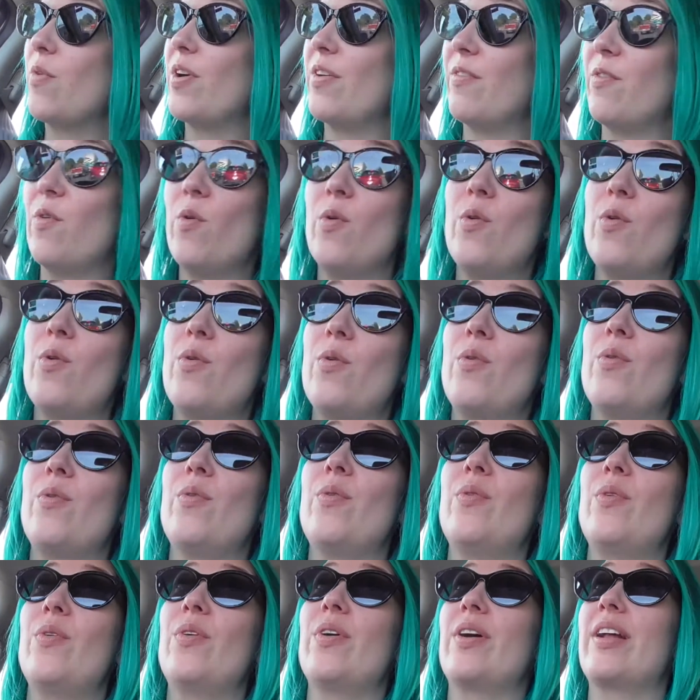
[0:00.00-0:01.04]
we've
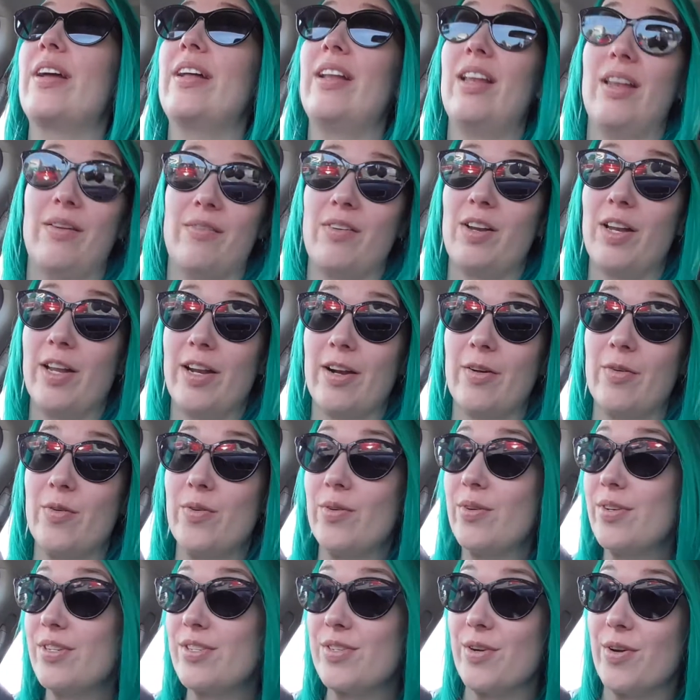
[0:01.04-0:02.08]
all gotta live a
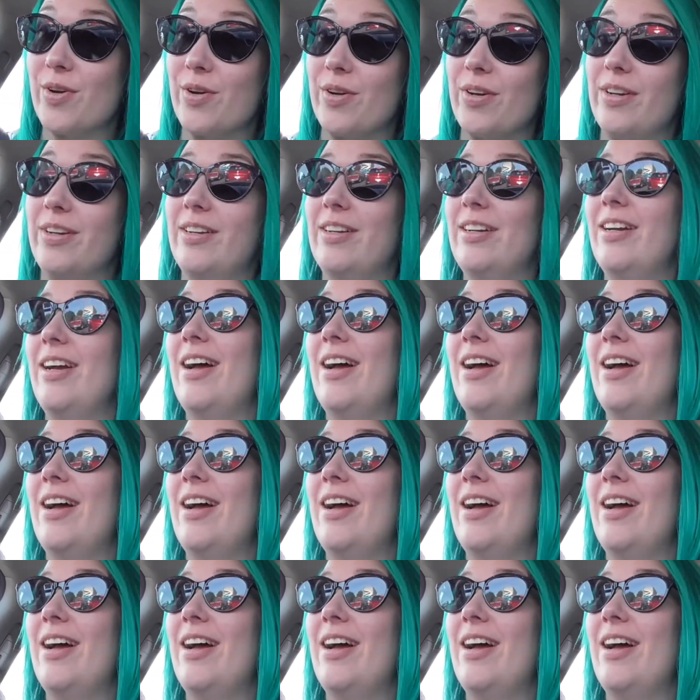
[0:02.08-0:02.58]
little, so